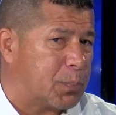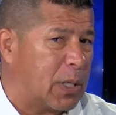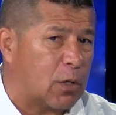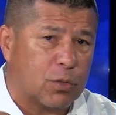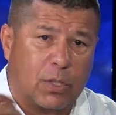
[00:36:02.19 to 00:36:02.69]
to
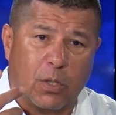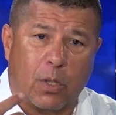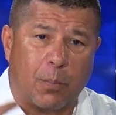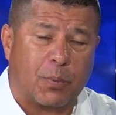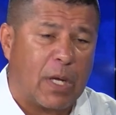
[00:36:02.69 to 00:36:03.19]
pray, continue
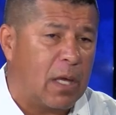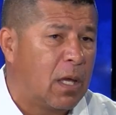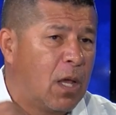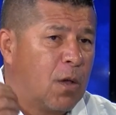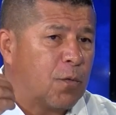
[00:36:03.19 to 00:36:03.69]
to
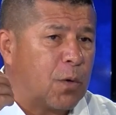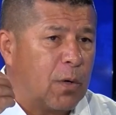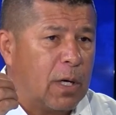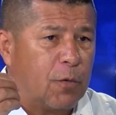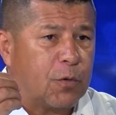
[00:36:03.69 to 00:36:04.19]
pray
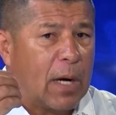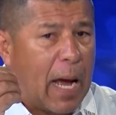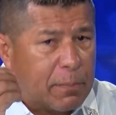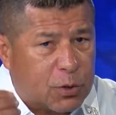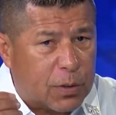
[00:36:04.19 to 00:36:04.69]
for uh, for
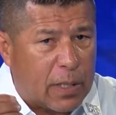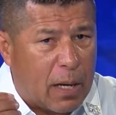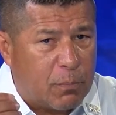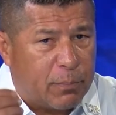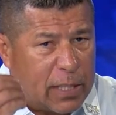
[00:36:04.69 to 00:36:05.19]

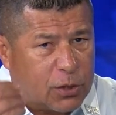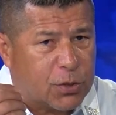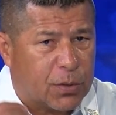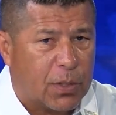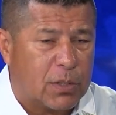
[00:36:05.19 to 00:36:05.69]
Amsterdam base
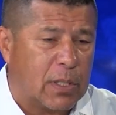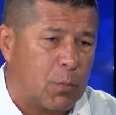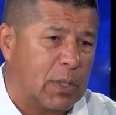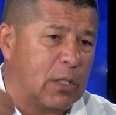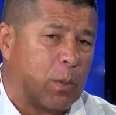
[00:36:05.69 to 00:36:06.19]
yes. church,
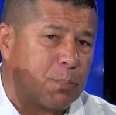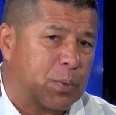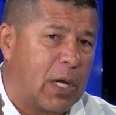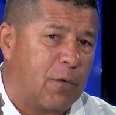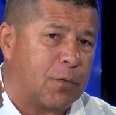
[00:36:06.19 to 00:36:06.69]
and we need to
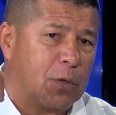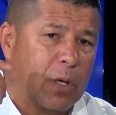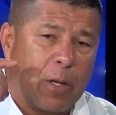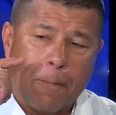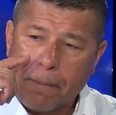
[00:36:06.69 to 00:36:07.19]
pray
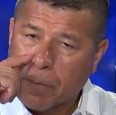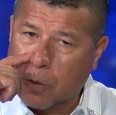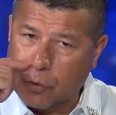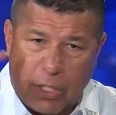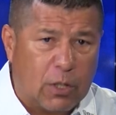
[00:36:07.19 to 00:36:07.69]
for
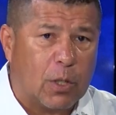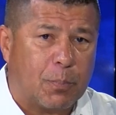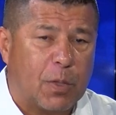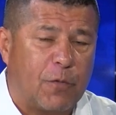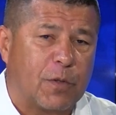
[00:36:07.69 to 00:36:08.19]
continue to
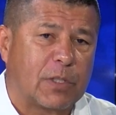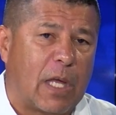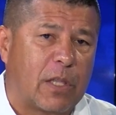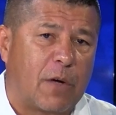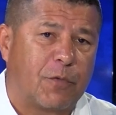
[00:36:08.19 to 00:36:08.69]
pray for
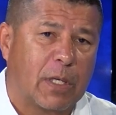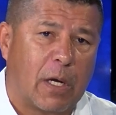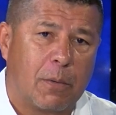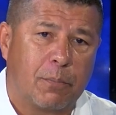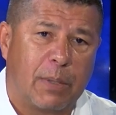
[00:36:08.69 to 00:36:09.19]
South, South
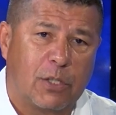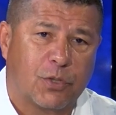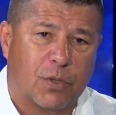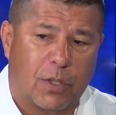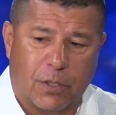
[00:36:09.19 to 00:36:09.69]
Africa. Africa
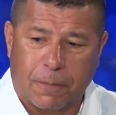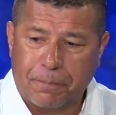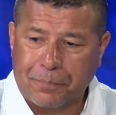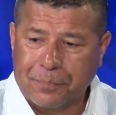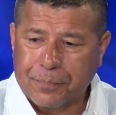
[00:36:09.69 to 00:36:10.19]
yes.
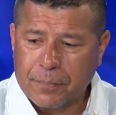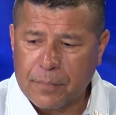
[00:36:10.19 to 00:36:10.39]
church.